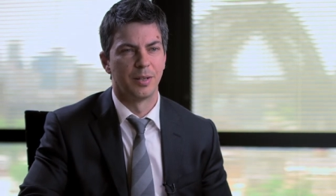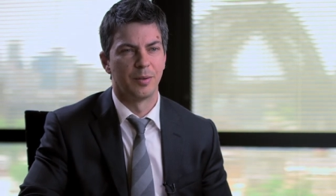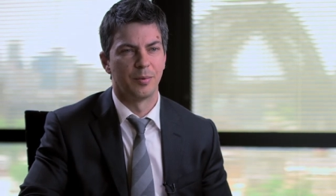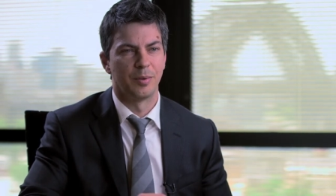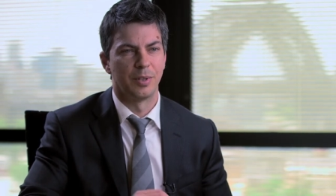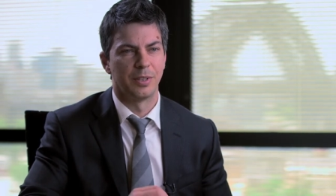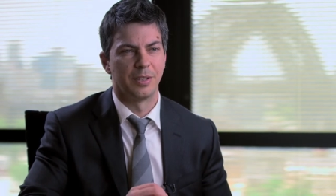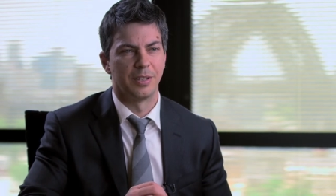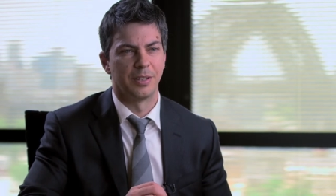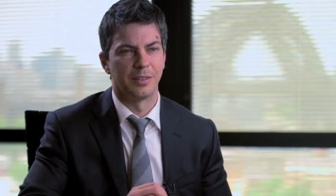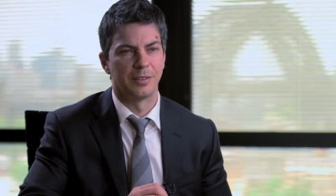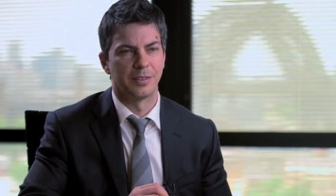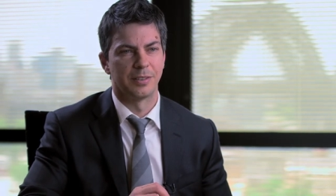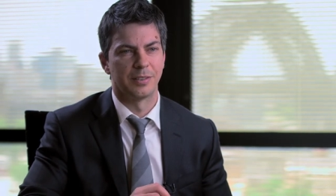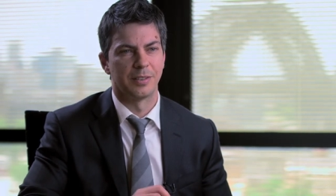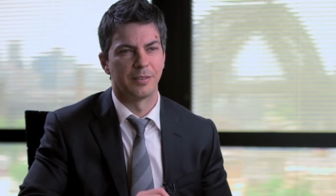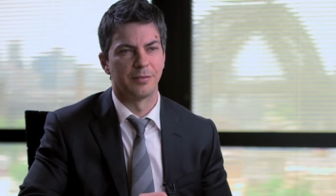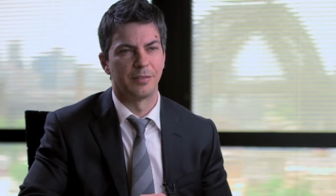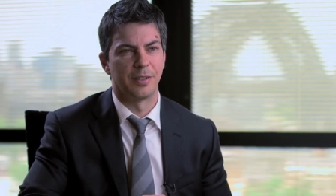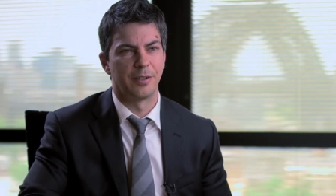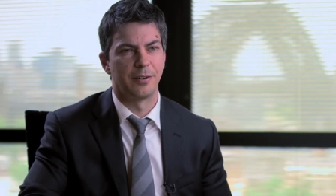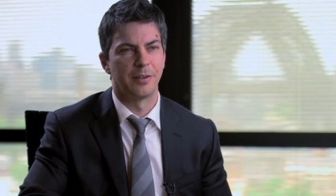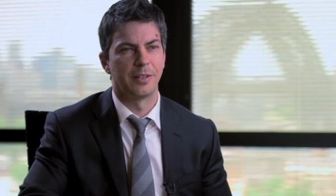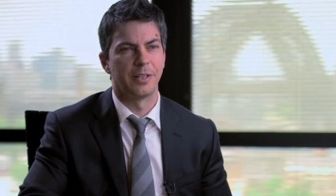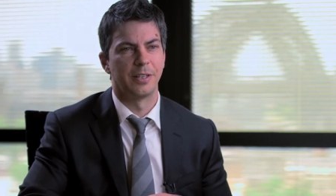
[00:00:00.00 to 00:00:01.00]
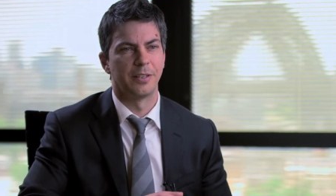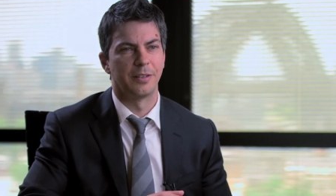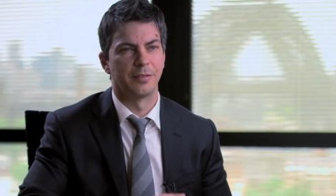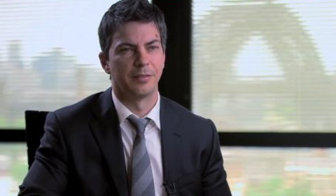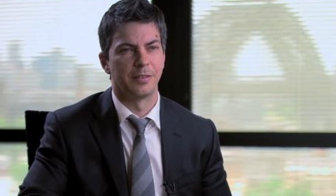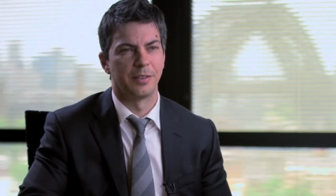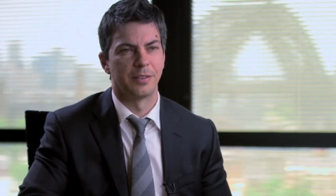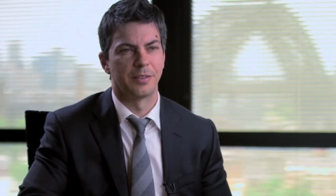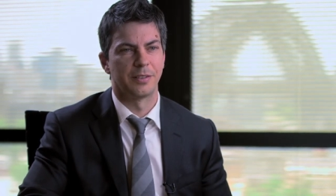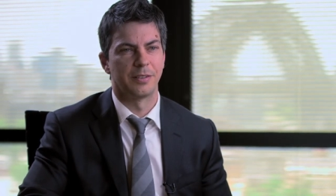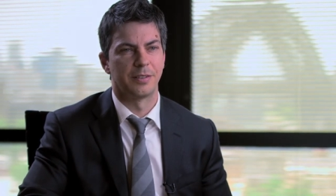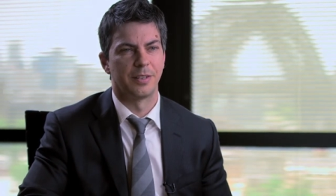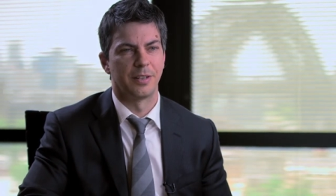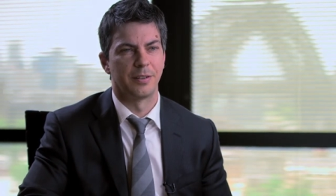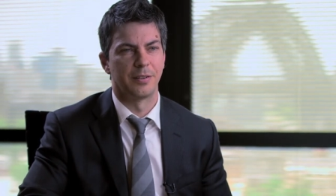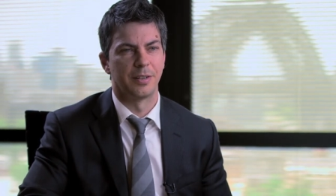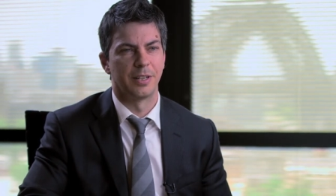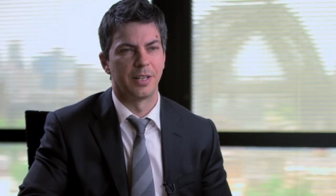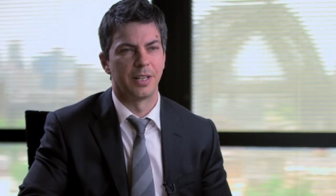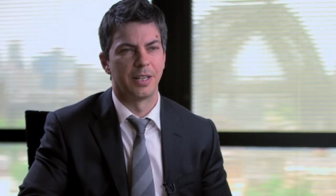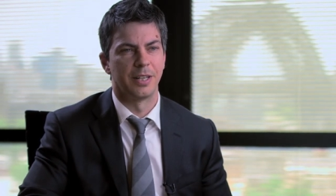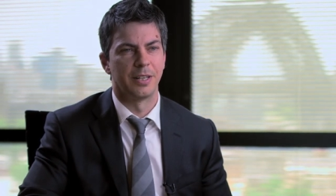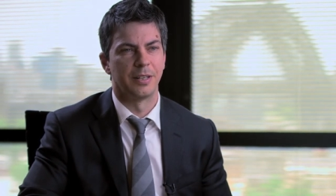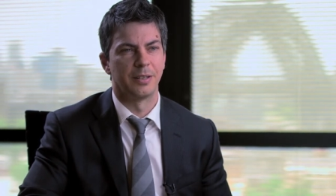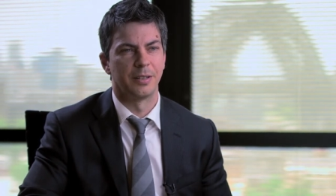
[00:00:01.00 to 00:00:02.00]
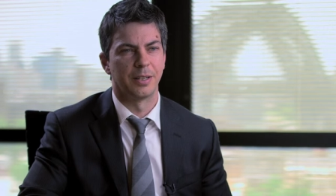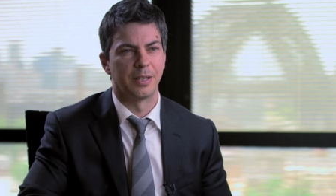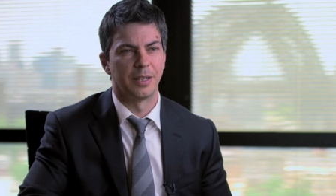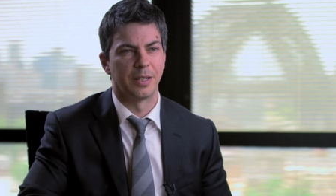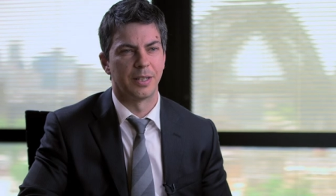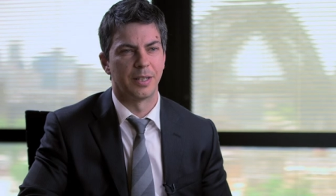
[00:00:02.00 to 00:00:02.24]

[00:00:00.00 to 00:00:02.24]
we think the severity of the austerity